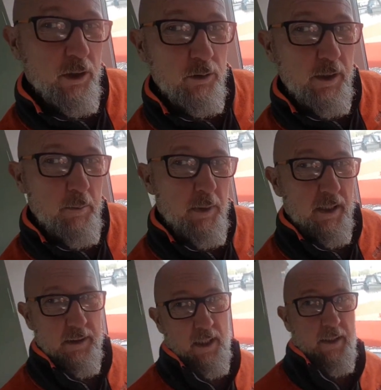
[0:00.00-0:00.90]
drip
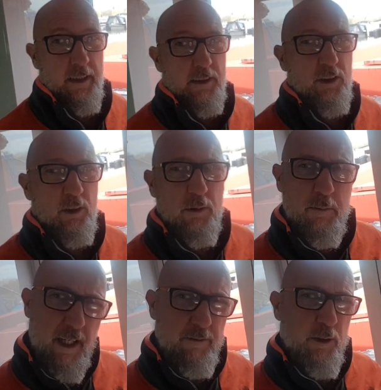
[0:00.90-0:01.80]
back slightly, so we
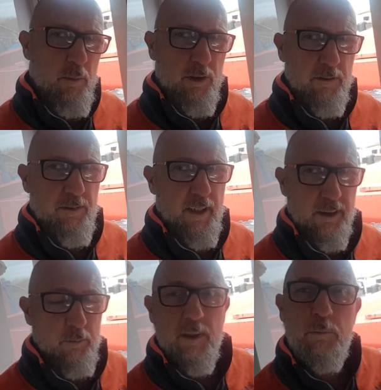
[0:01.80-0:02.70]
might have to modify
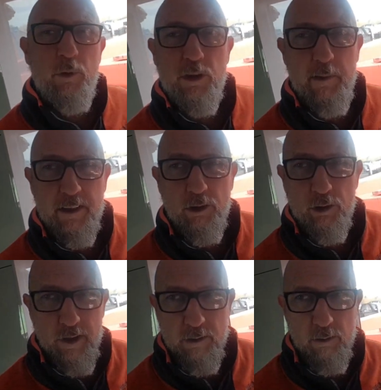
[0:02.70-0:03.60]
something, put some extra
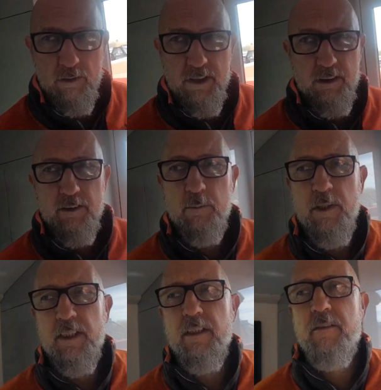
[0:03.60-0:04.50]
drain holes in or something.